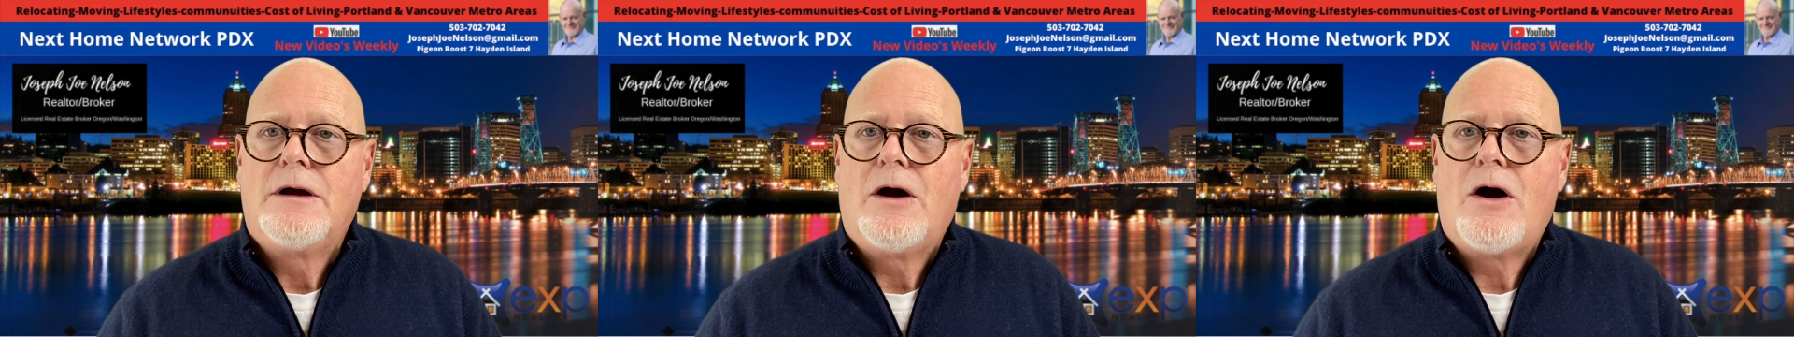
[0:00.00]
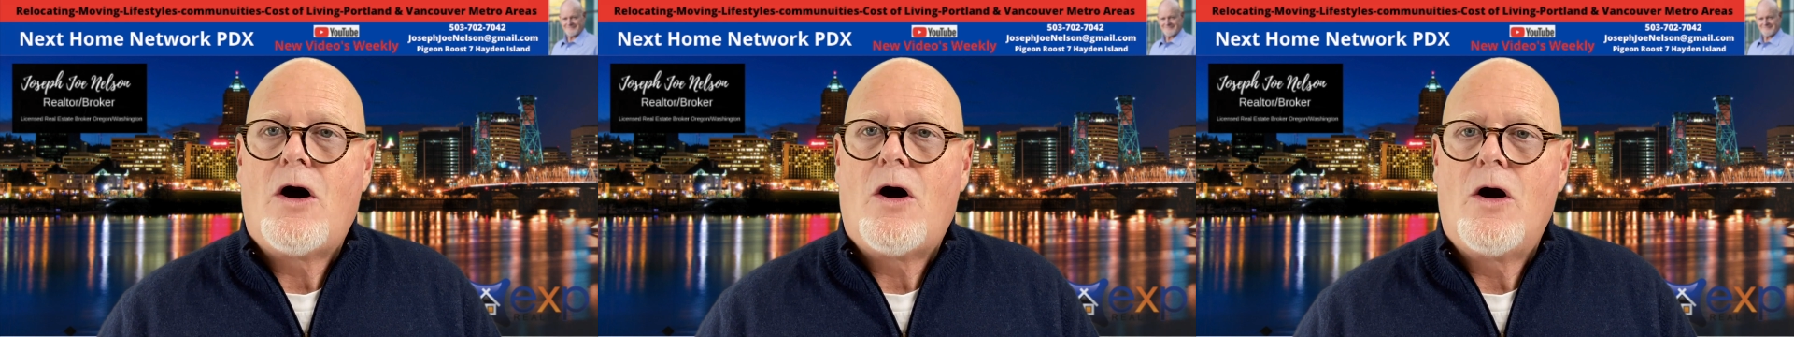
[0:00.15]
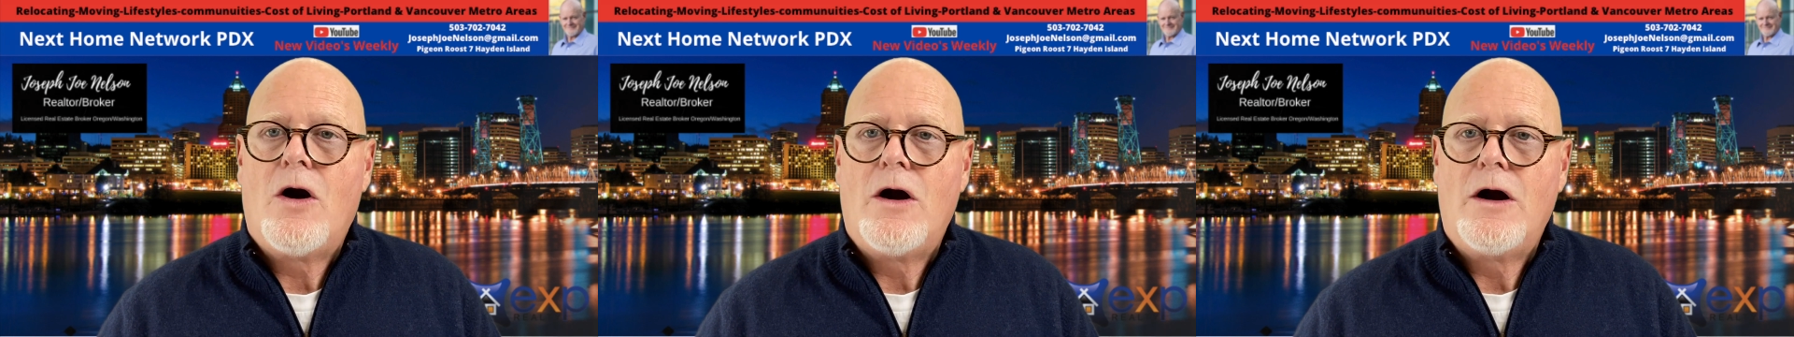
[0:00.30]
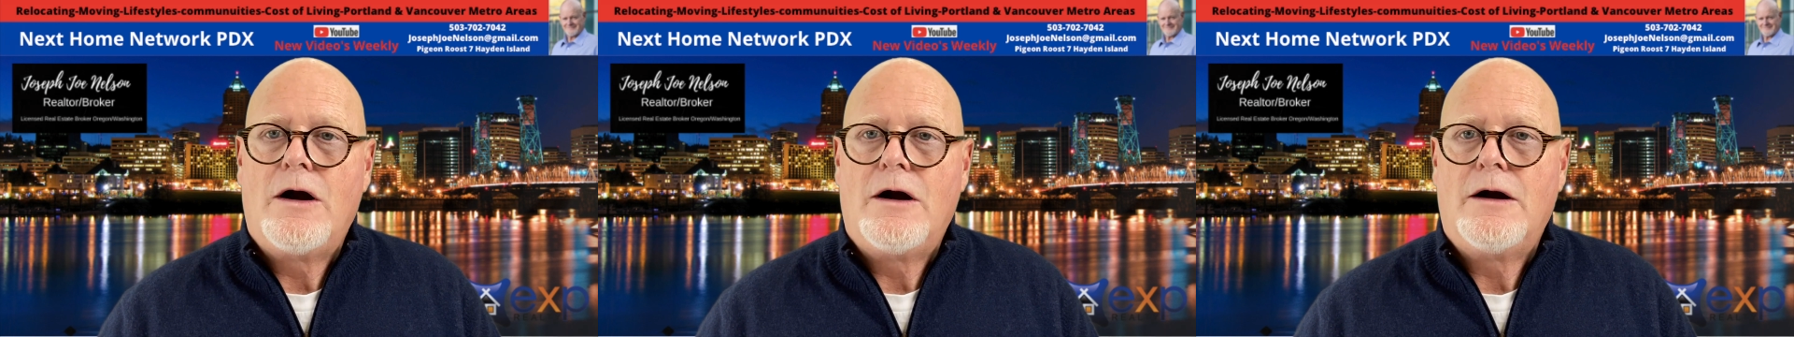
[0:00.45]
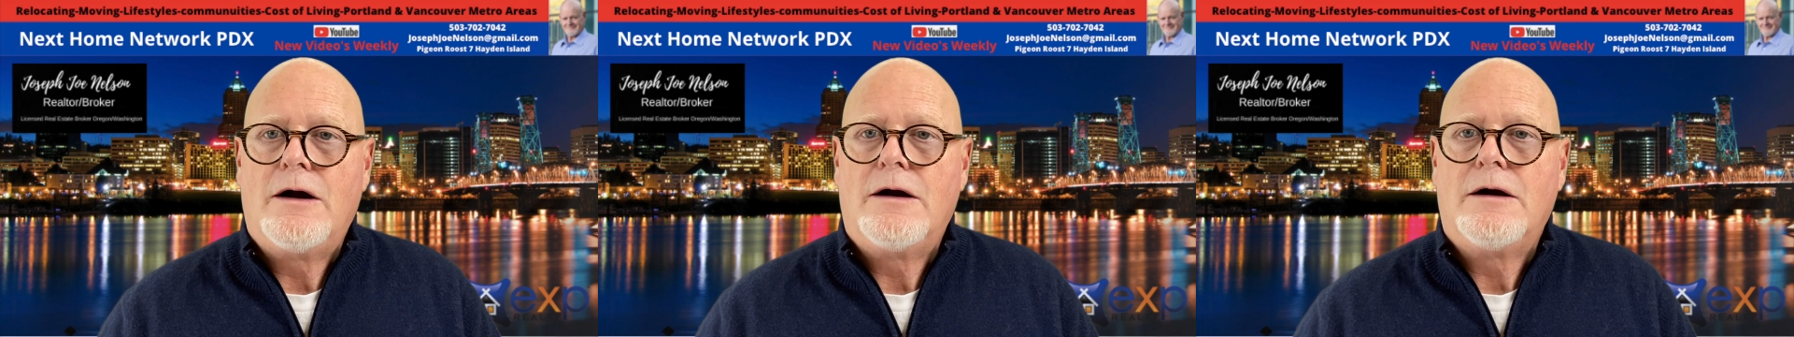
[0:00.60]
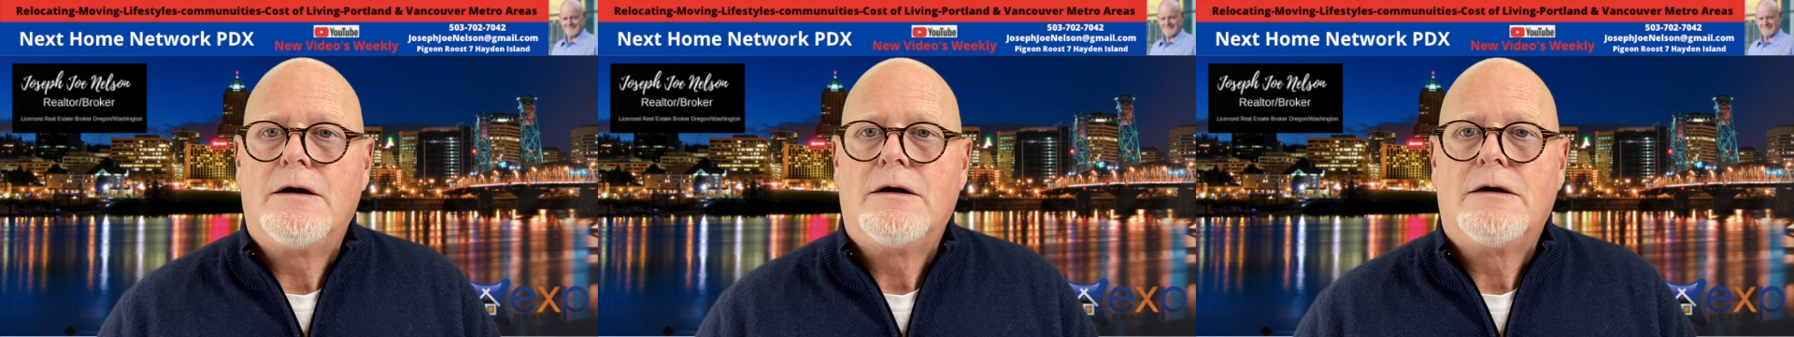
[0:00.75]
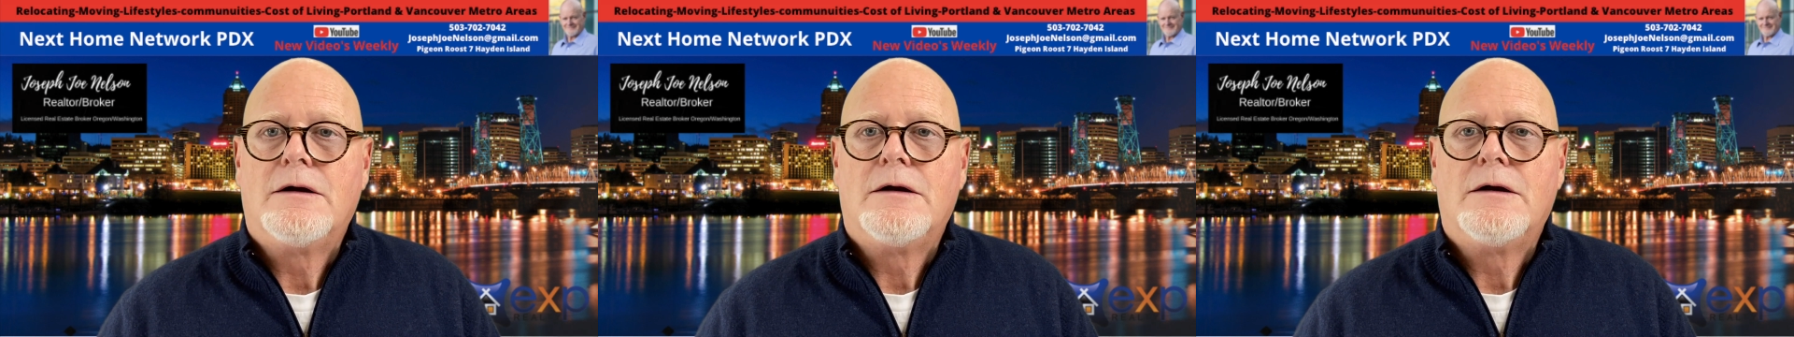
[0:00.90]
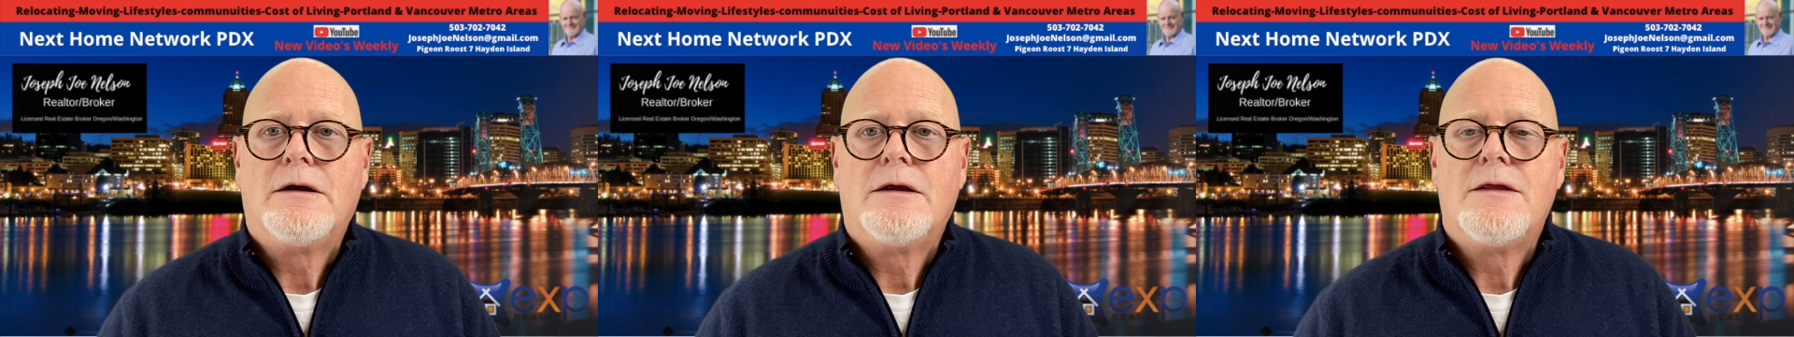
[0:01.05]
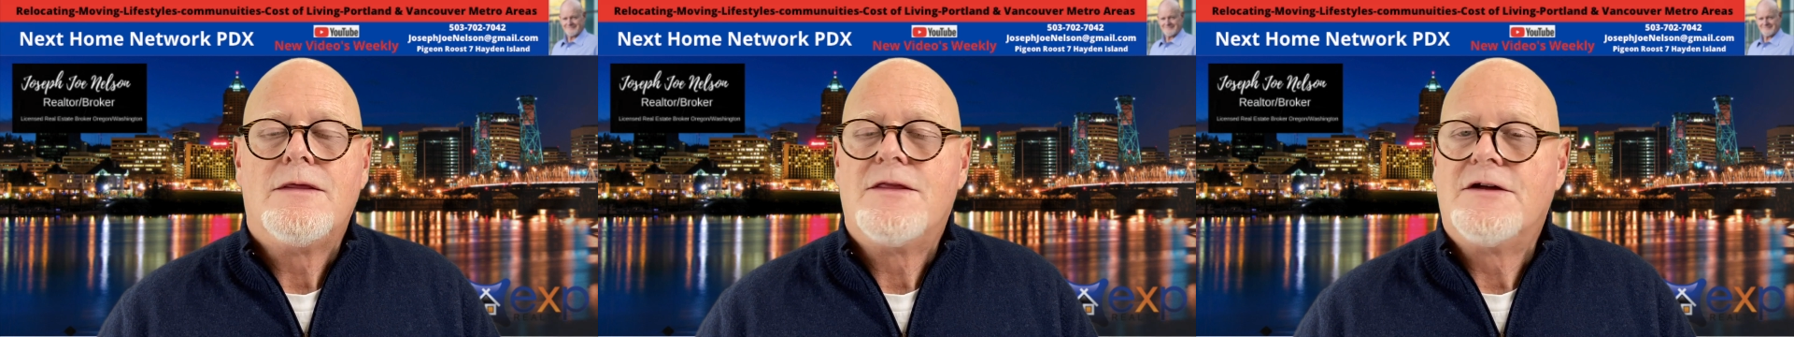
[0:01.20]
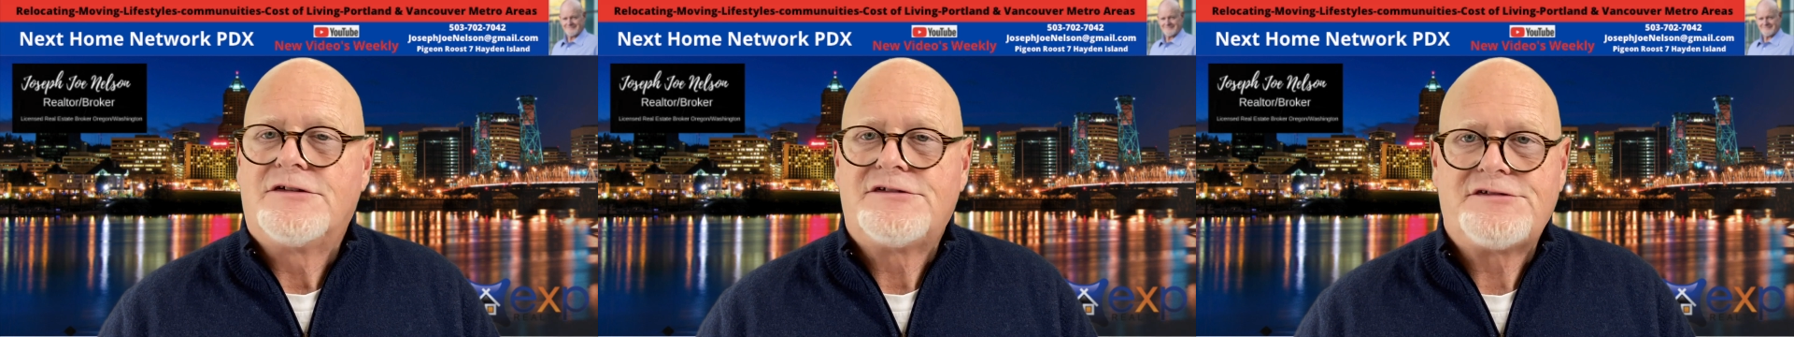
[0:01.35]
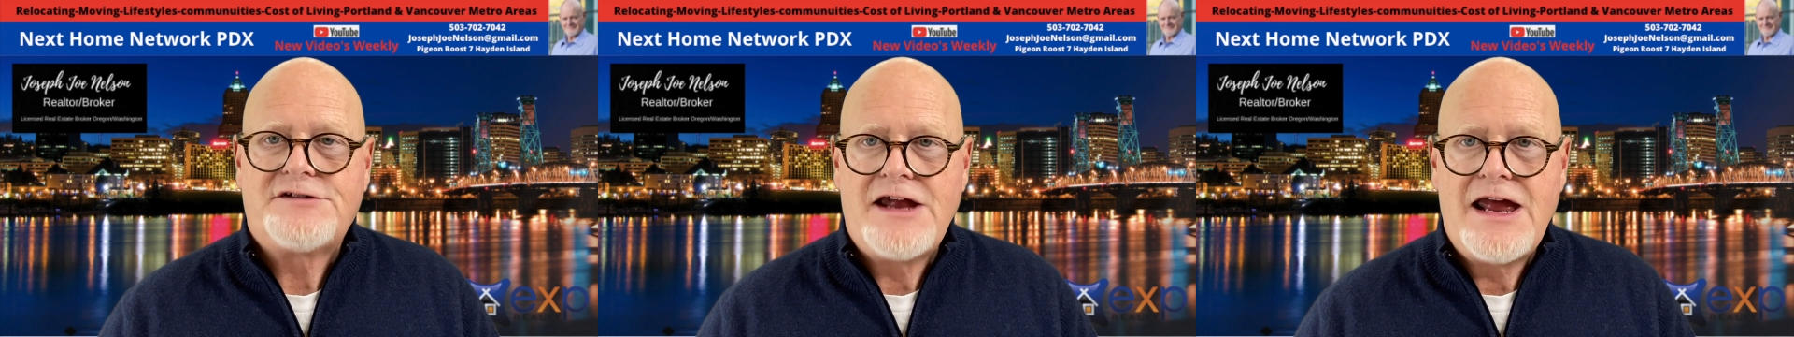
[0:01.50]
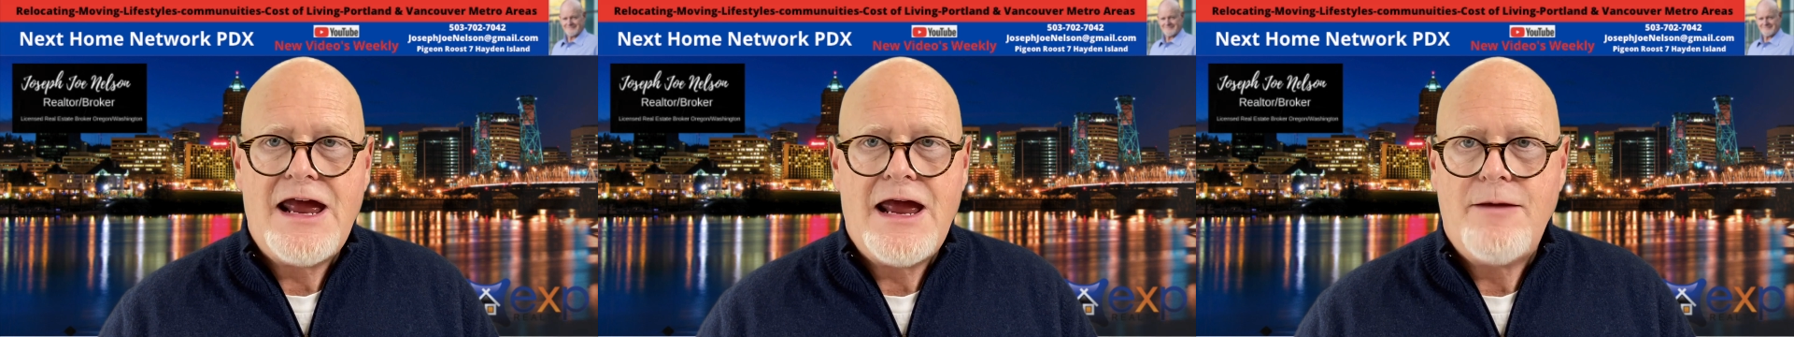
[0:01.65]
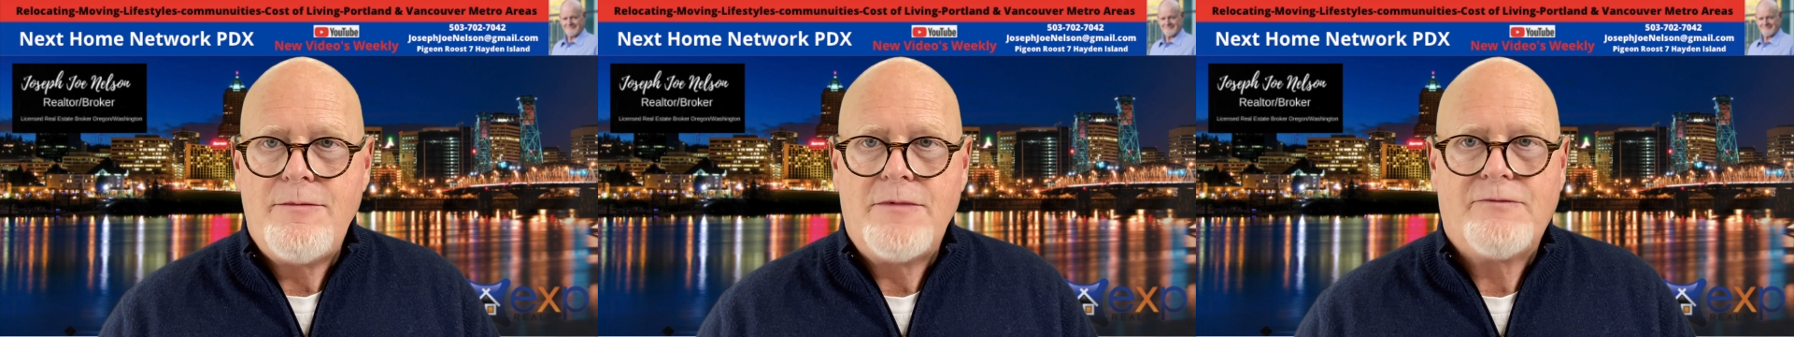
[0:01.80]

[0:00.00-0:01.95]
are the same